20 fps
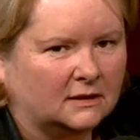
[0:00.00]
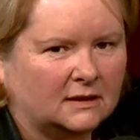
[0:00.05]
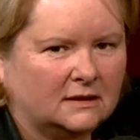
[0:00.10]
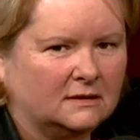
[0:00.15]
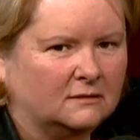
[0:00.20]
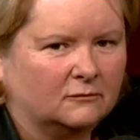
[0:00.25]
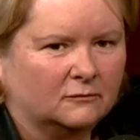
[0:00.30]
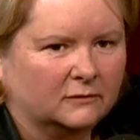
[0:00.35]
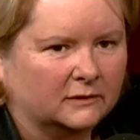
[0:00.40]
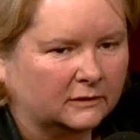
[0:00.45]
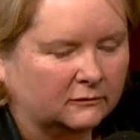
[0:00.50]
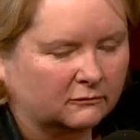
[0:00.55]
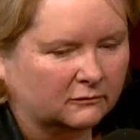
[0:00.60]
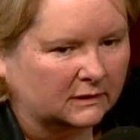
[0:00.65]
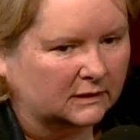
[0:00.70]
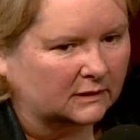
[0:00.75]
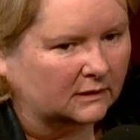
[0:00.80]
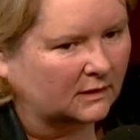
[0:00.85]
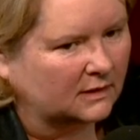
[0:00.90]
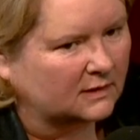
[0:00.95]
They didn't really
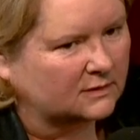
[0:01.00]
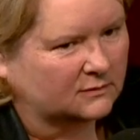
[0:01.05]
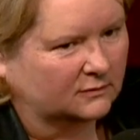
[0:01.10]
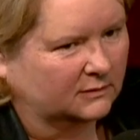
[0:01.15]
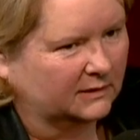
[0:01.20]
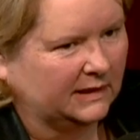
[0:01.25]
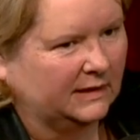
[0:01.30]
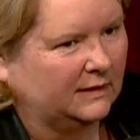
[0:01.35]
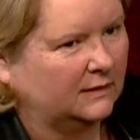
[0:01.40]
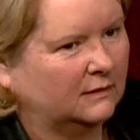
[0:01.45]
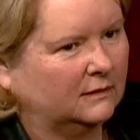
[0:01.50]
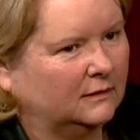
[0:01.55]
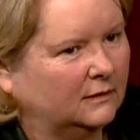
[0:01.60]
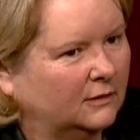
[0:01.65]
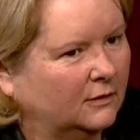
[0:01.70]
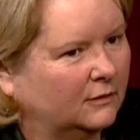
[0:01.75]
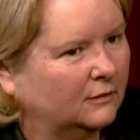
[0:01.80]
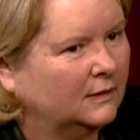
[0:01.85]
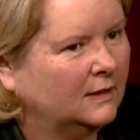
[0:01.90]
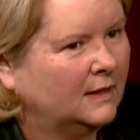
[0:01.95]
realise or get it,
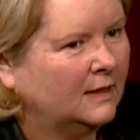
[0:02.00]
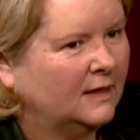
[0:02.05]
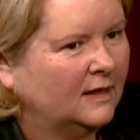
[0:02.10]
you know.